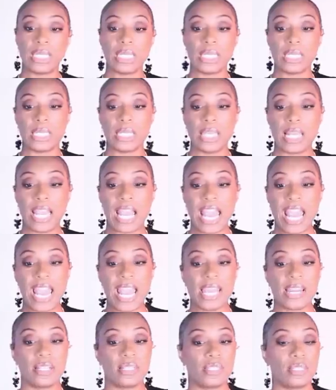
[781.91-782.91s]
it,
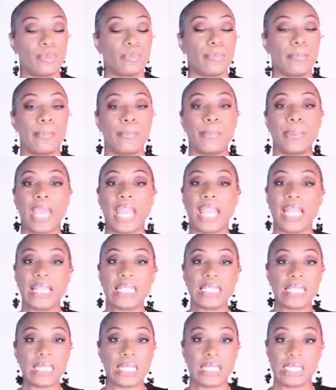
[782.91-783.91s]
added some
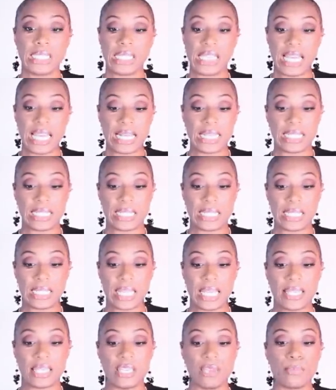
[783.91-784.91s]
banging sunglasses,
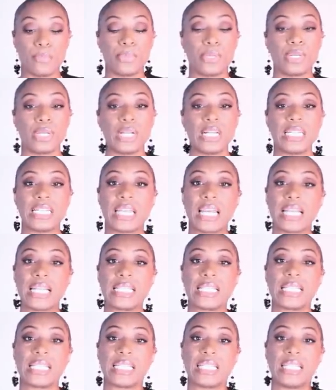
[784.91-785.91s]
and then put a
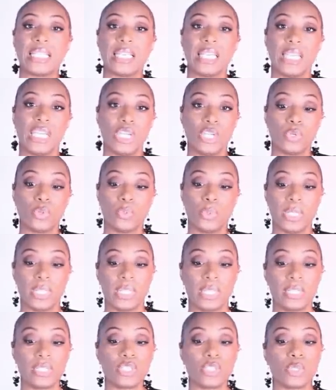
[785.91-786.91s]
nice sleek heel
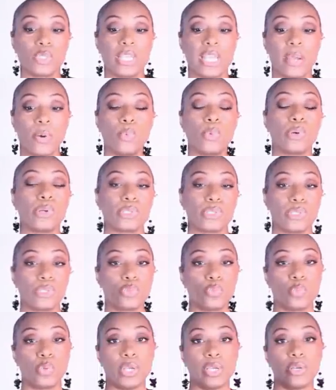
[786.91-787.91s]
with it. So that works
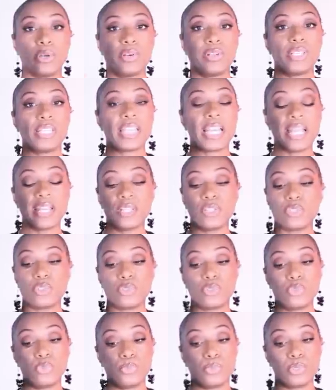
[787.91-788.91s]
as well. That is
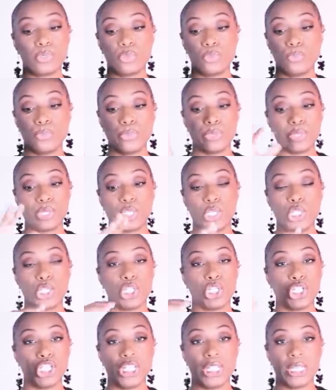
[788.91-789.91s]
super, super
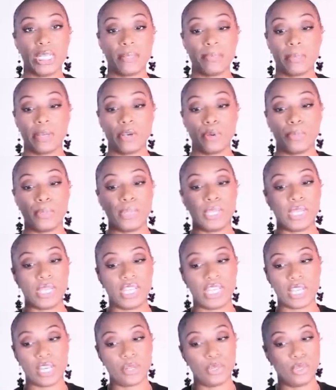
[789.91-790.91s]
chic in my opinion.
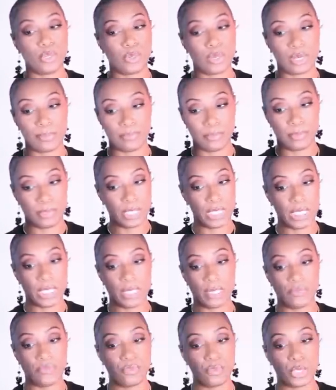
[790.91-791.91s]
And y'all know I'm a
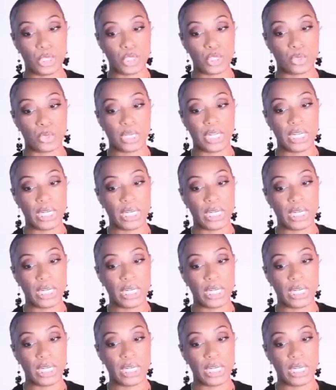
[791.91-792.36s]
sucker for a short